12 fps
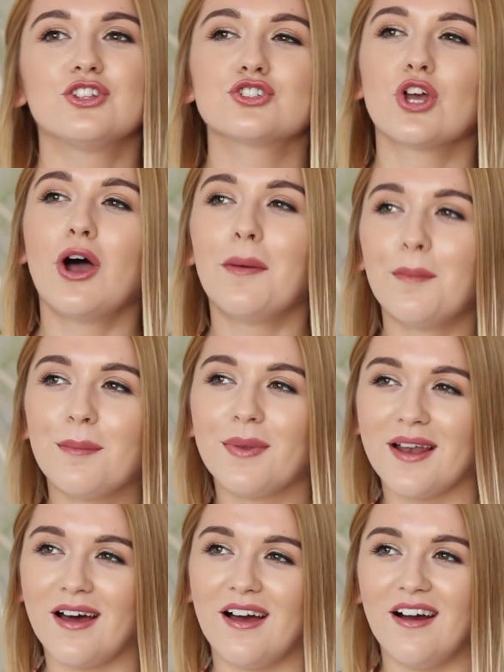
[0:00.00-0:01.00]

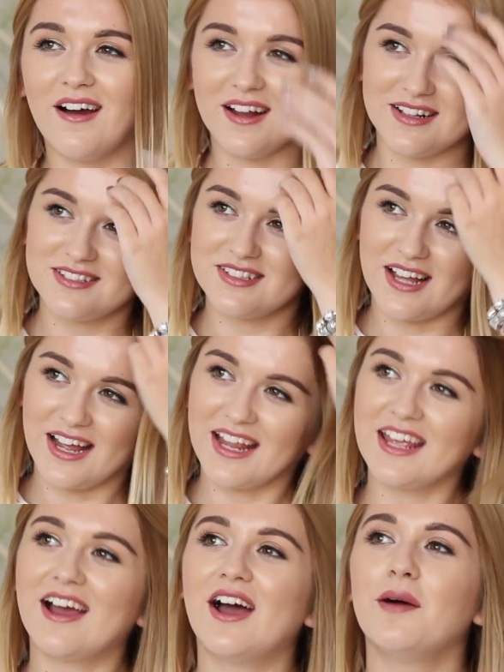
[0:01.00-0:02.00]
tumbler, I'd
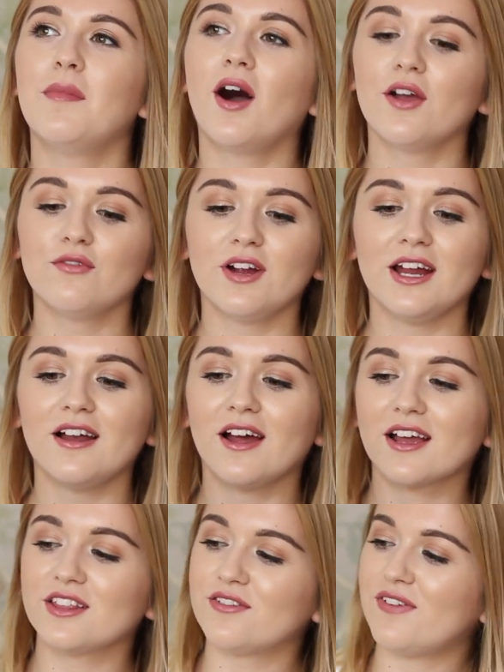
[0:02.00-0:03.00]
say. I really
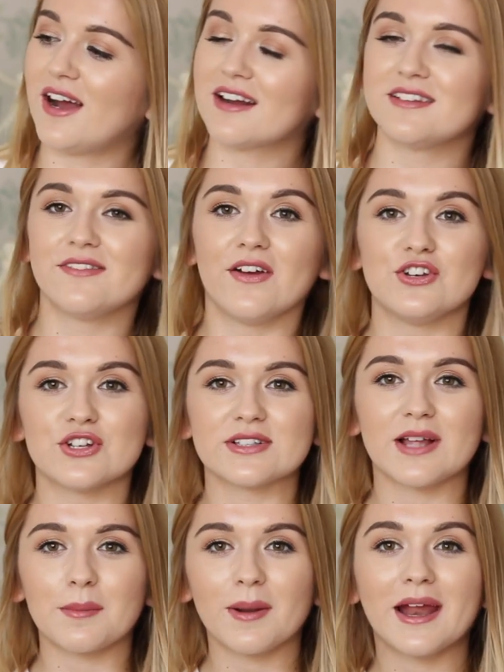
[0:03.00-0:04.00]
like the fact that they're
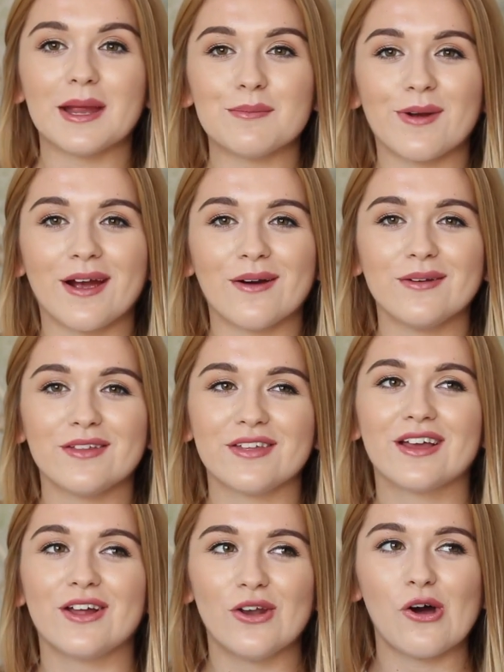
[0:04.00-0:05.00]
just like plain brown. I
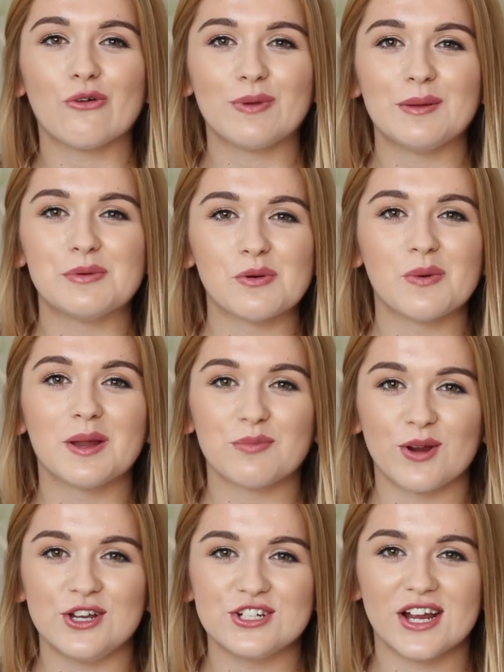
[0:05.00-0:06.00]
think a lot of people will
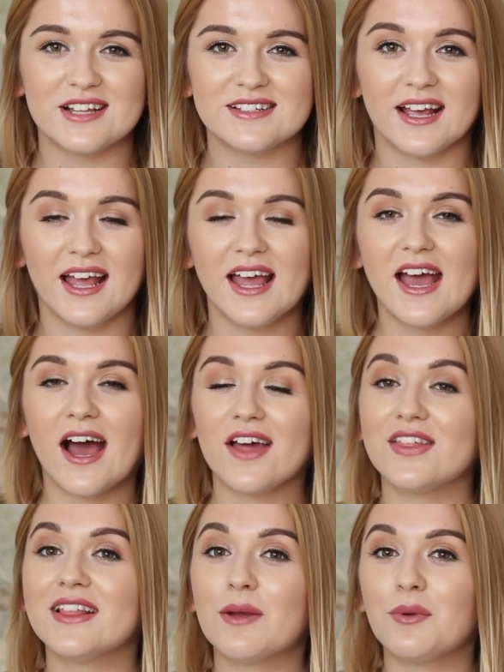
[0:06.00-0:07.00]
appreciate it.
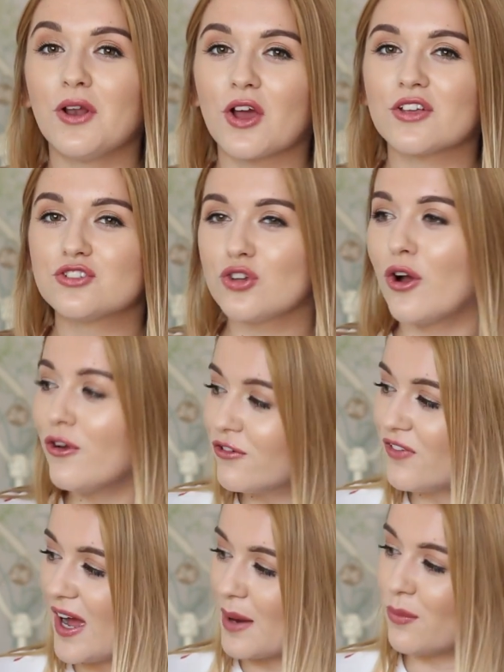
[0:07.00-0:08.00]
I think they would look so
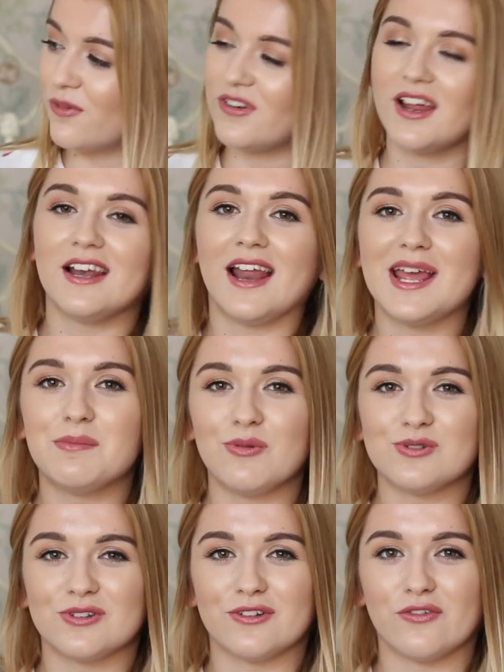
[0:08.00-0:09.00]
fab with like
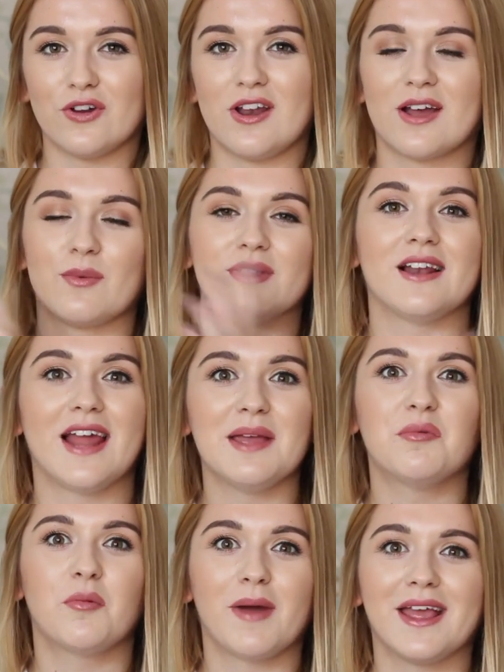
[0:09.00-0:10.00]
labels on the front, like with a
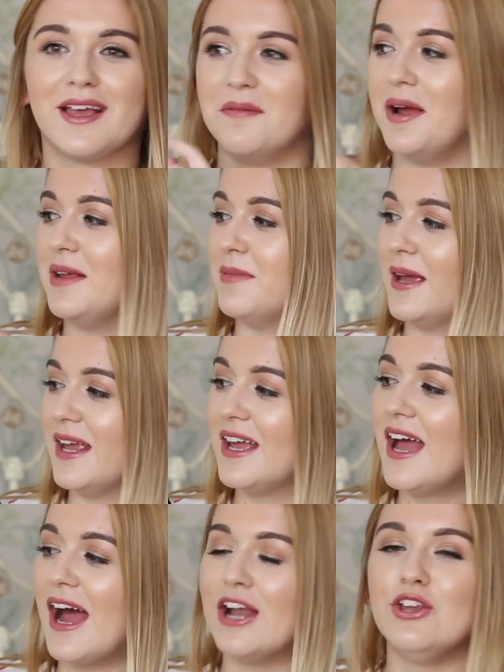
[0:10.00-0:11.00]
label maker
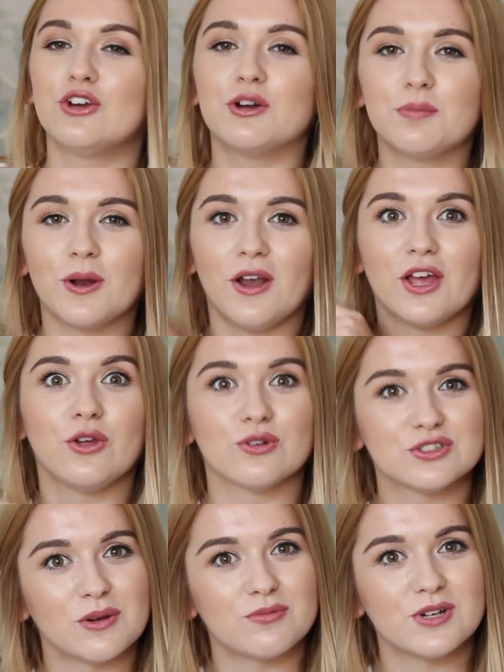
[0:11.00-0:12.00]
maybe, and you could put like
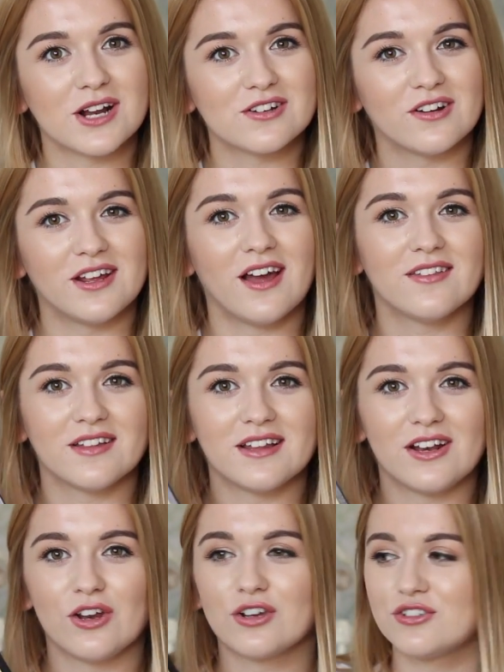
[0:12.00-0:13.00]
your subject on it. I think
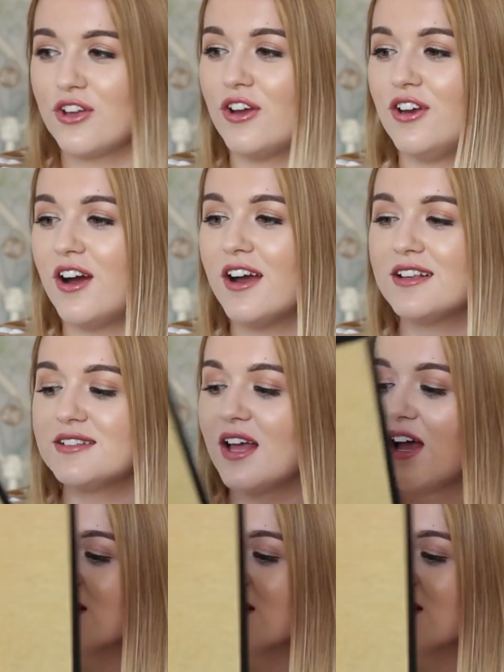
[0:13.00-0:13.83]
they'd look so nice.